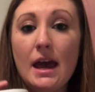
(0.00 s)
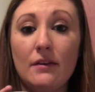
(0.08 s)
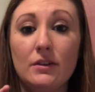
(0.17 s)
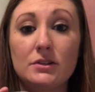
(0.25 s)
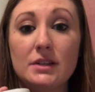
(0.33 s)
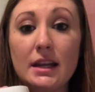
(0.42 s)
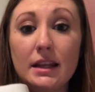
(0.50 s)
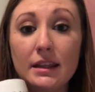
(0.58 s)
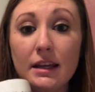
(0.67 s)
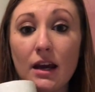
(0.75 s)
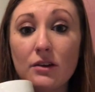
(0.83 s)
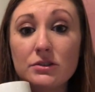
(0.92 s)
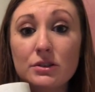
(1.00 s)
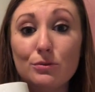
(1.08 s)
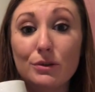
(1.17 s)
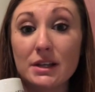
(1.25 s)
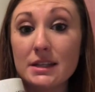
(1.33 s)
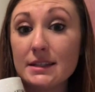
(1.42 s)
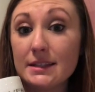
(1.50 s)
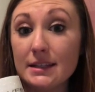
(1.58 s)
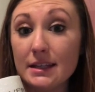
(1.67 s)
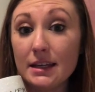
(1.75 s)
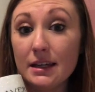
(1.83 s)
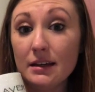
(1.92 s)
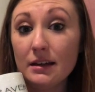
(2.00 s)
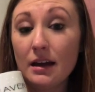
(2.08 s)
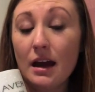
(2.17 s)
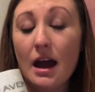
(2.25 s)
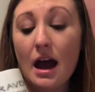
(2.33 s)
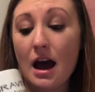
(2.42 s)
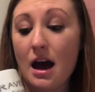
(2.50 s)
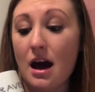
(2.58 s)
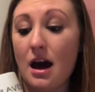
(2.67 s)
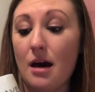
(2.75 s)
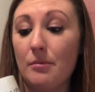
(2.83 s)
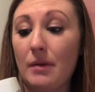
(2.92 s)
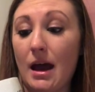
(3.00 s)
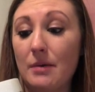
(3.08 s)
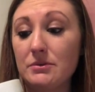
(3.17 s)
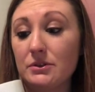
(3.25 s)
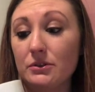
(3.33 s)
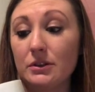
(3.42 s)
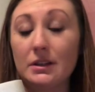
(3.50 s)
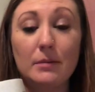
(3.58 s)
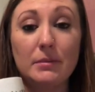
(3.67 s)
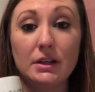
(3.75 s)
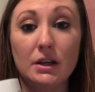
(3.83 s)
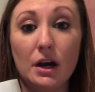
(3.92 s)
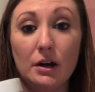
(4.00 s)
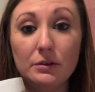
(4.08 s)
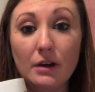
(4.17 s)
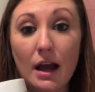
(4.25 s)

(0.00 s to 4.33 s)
If there's anything else you want to see, absolutely let me know.